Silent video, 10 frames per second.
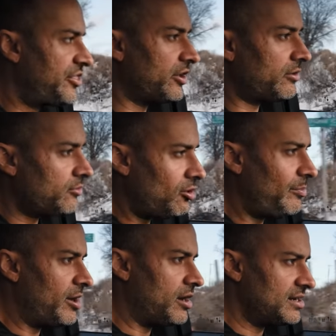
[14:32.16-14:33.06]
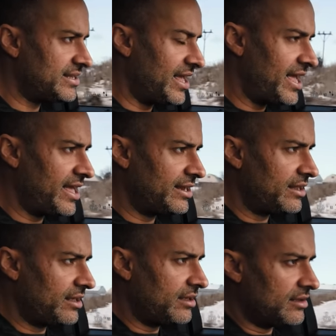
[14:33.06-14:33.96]
thicker roll bars, and
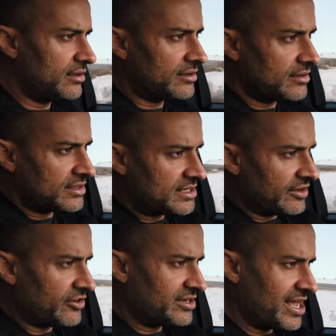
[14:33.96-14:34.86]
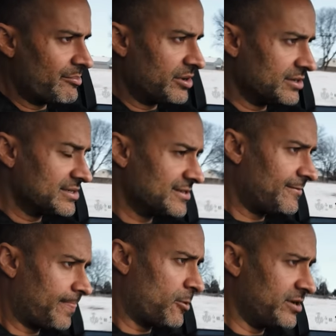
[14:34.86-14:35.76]
stiffer dampeners
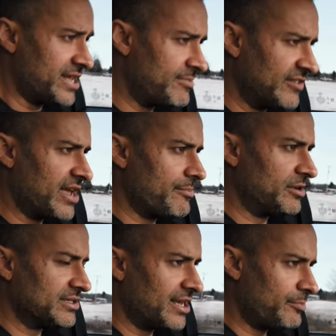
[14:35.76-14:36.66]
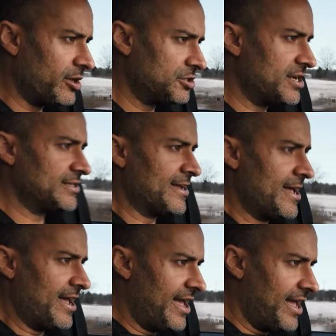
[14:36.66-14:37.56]
or adaptive dampeners. I apologize.
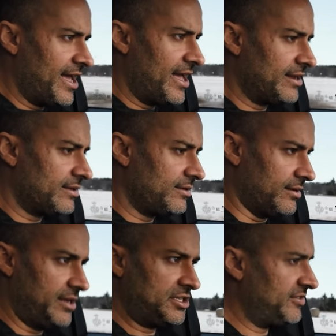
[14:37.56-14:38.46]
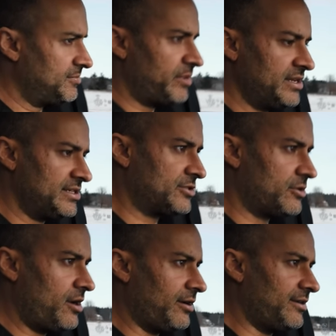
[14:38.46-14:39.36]
And oh, just pretty
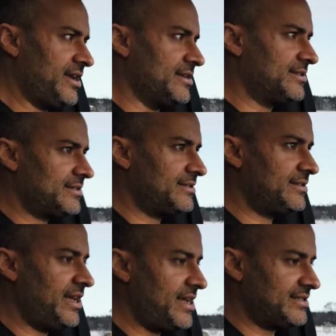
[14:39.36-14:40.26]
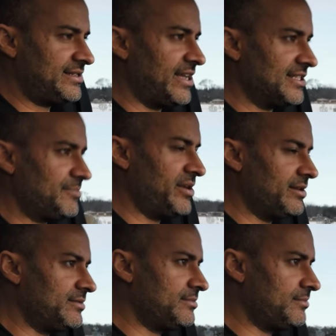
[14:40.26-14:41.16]
strong. Nice, nice 10-speed